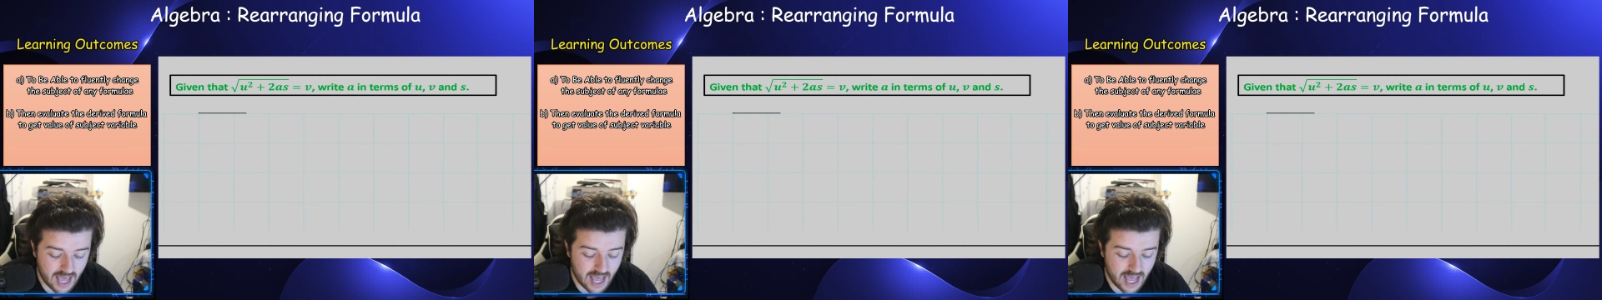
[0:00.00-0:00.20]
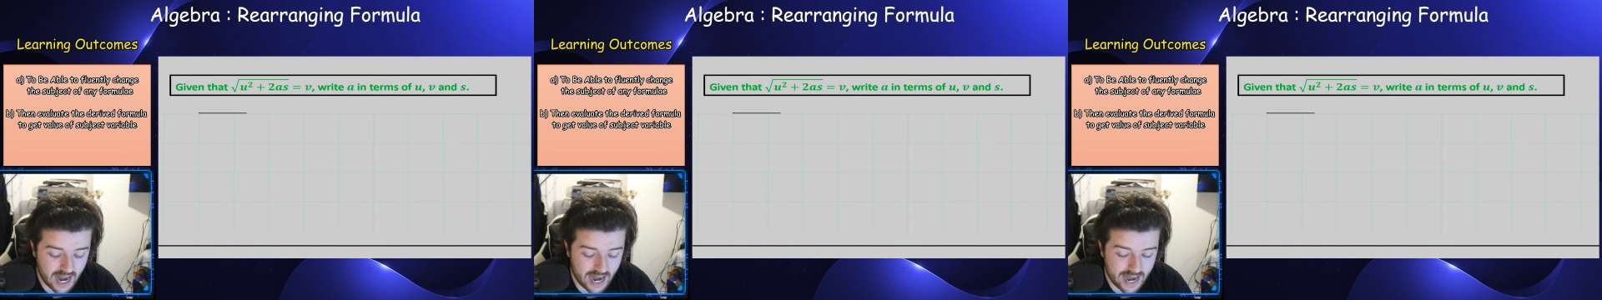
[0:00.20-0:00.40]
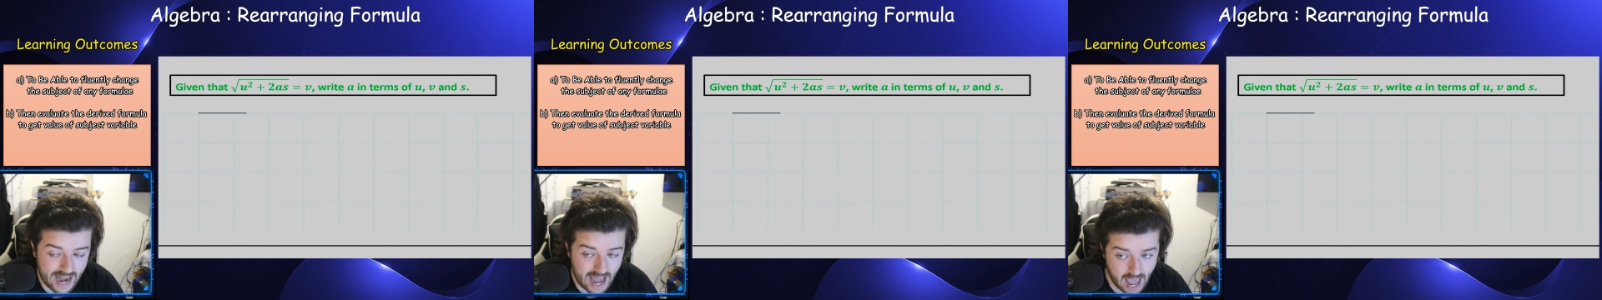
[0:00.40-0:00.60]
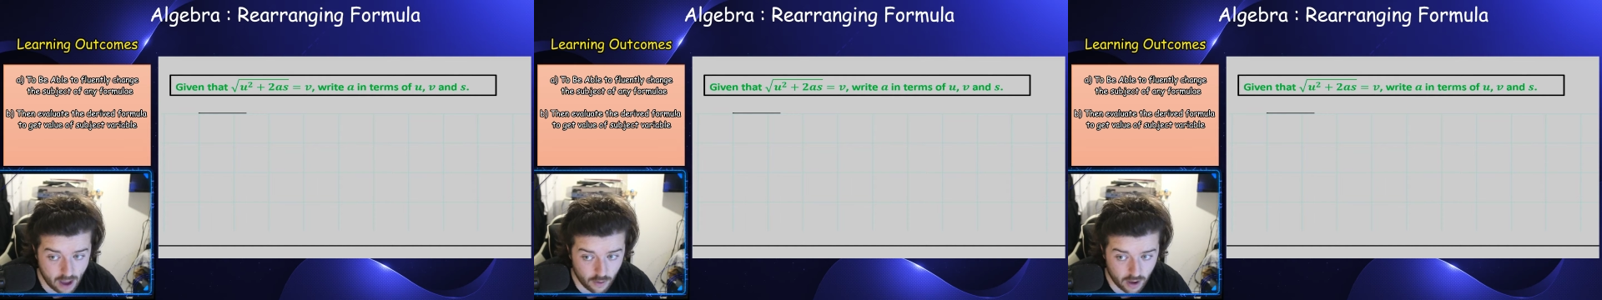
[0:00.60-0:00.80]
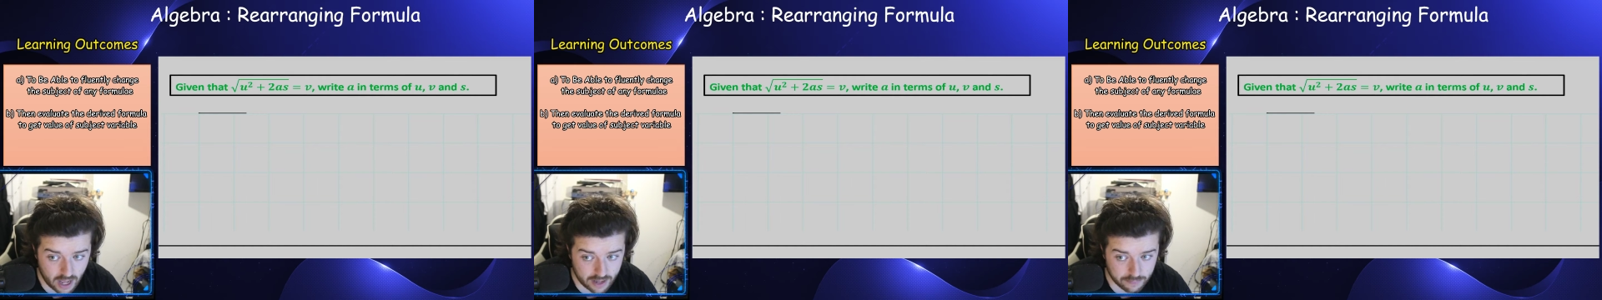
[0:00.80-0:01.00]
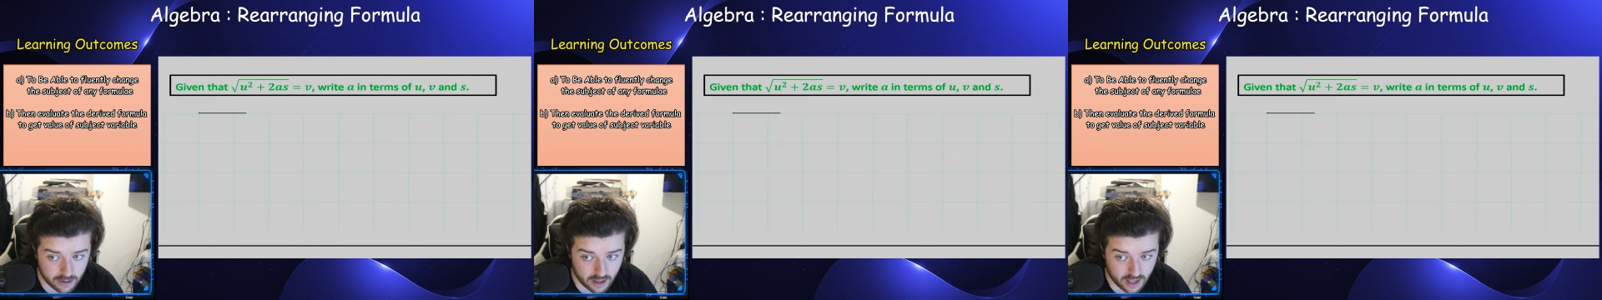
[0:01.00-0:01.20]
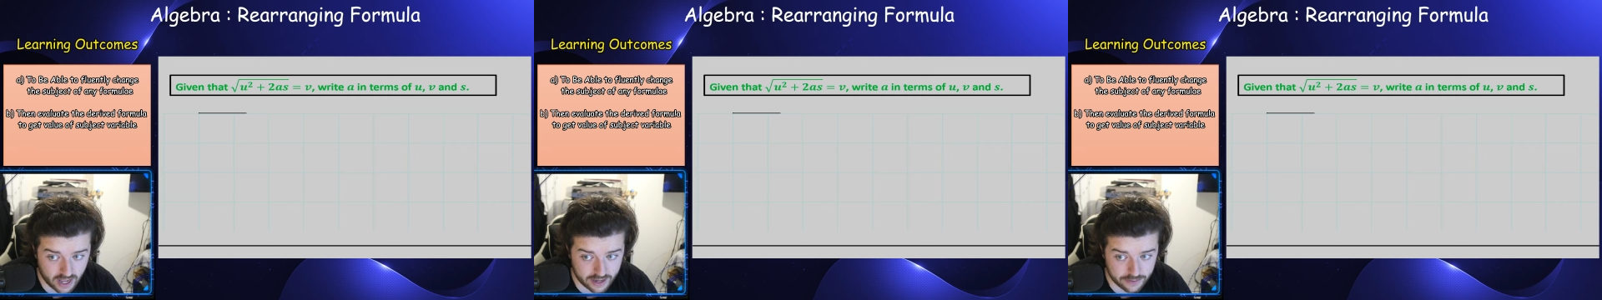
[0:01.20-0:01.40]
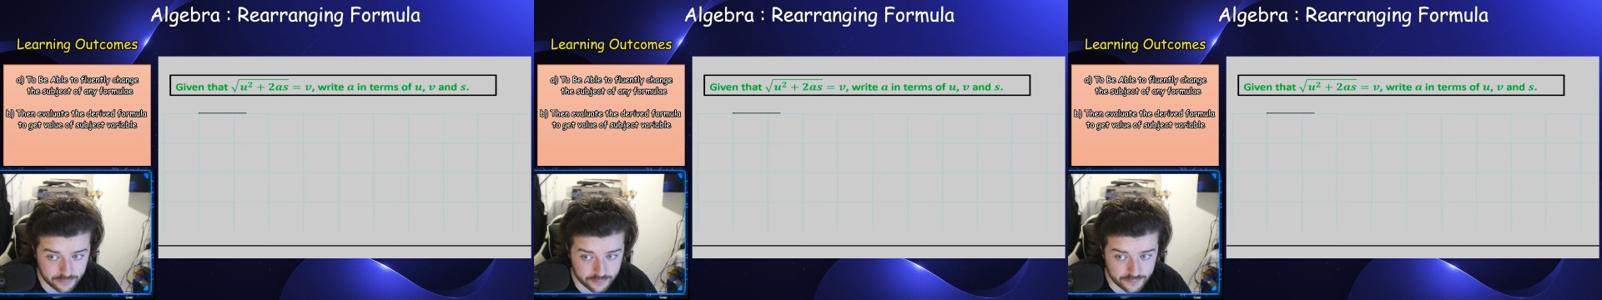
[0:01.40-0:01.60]
Now I apply
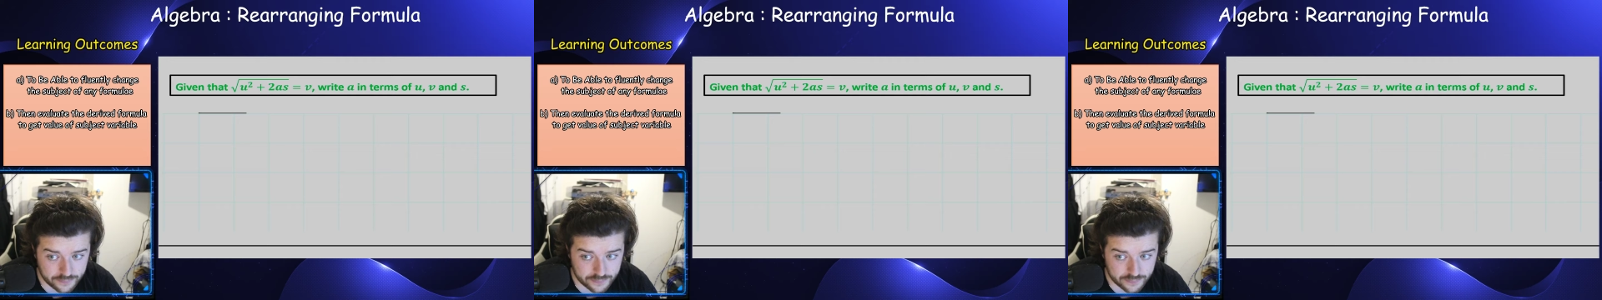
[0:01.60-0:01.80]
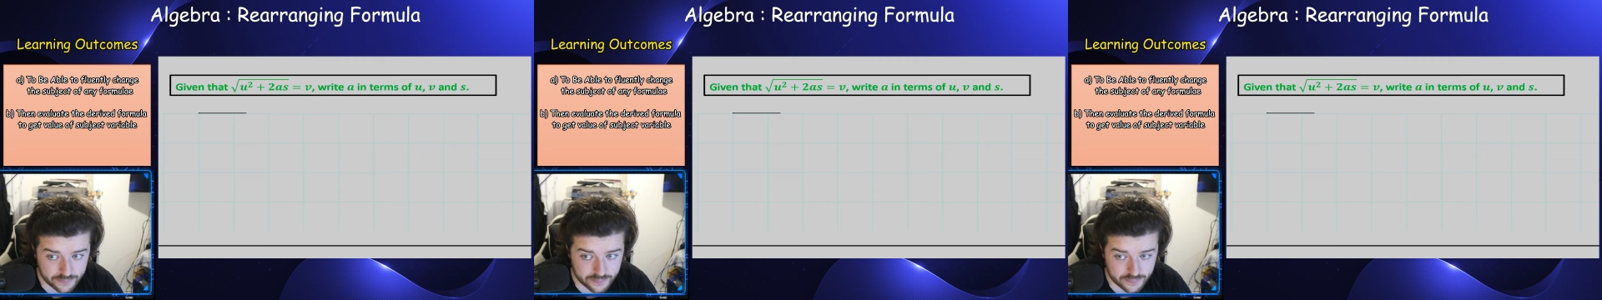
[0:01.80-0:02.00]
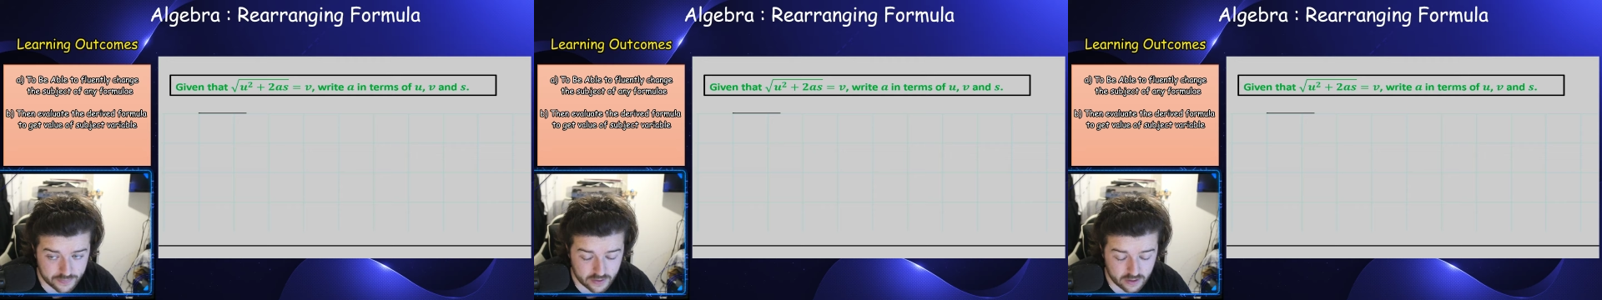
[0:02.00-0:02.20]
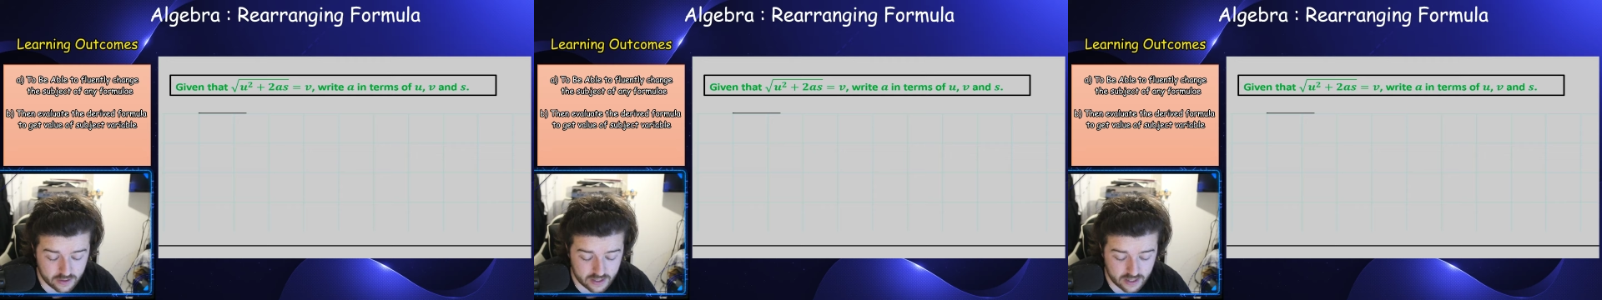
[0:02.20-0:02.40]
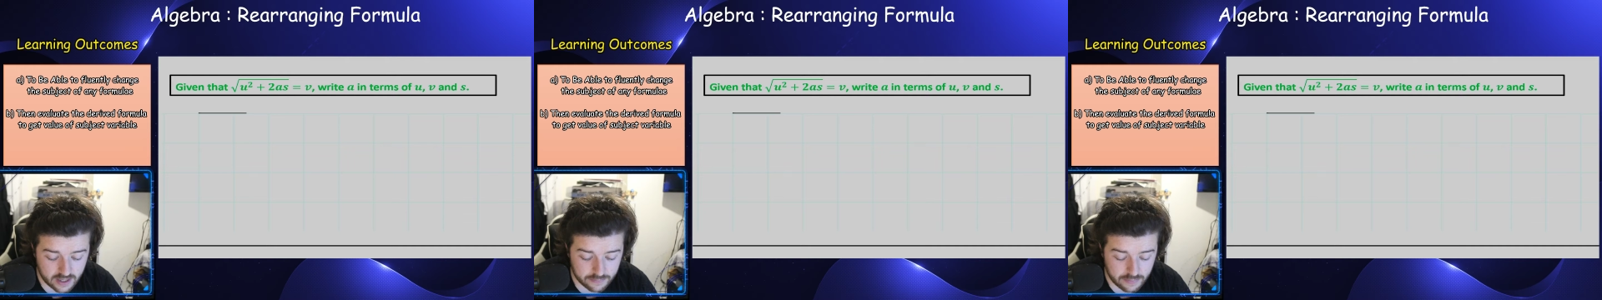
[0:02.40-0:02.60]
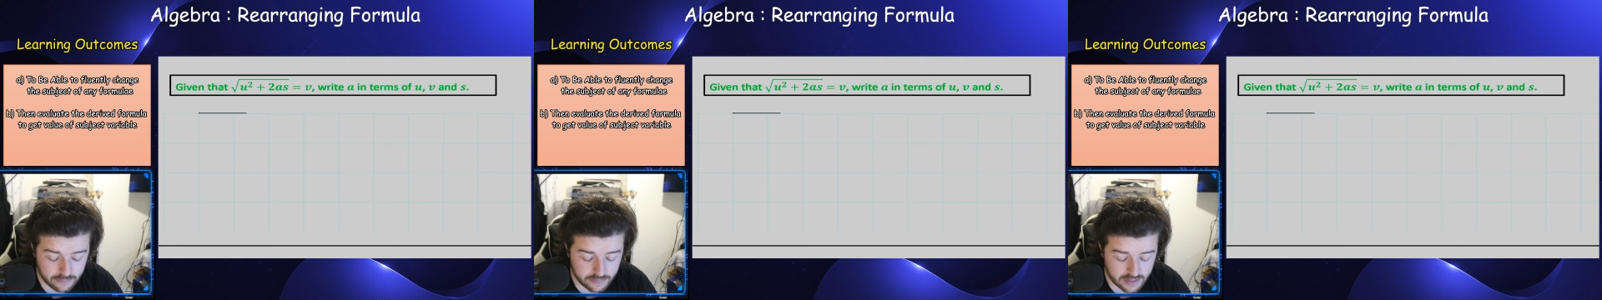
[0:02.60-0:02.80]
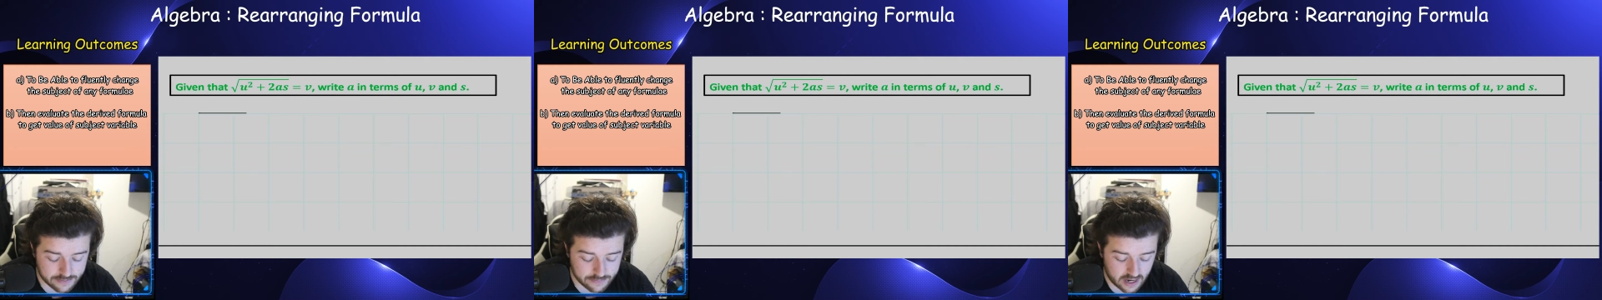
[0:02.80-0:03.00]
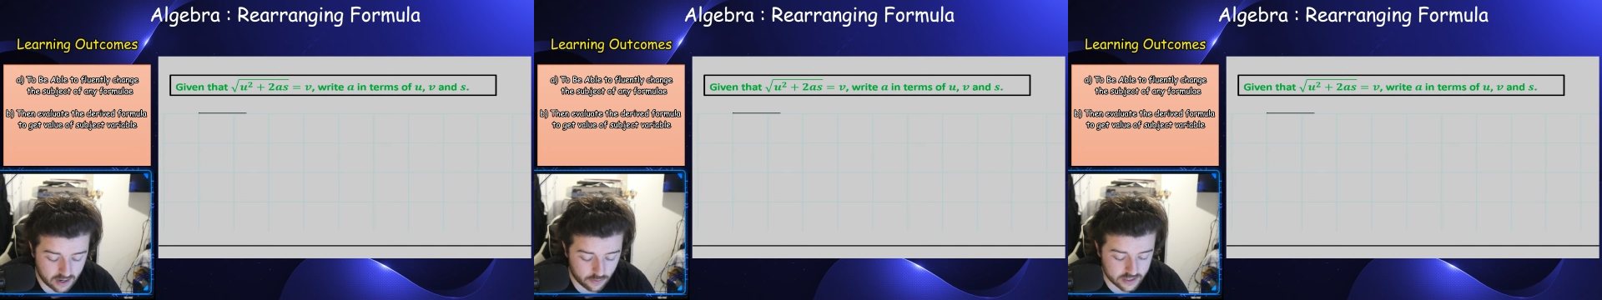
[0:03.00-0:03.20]
the BIMDAS
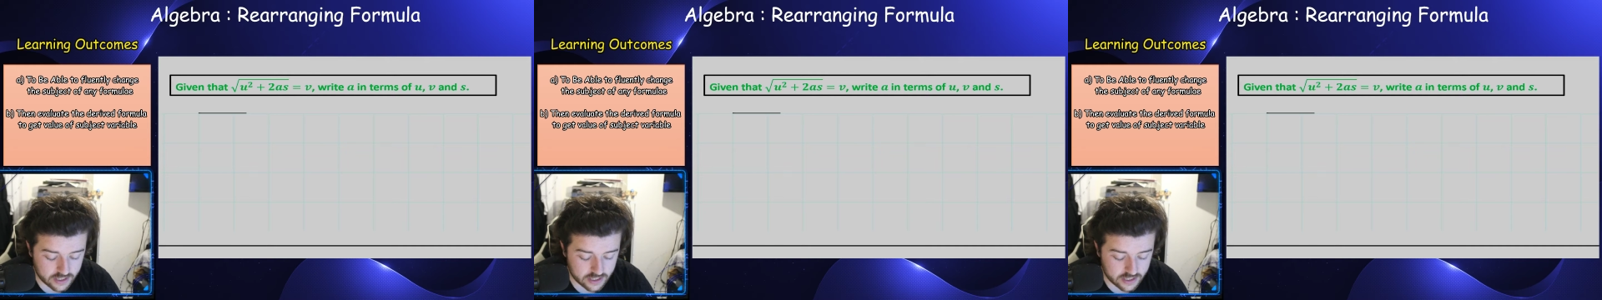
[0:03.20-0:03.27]
backwards.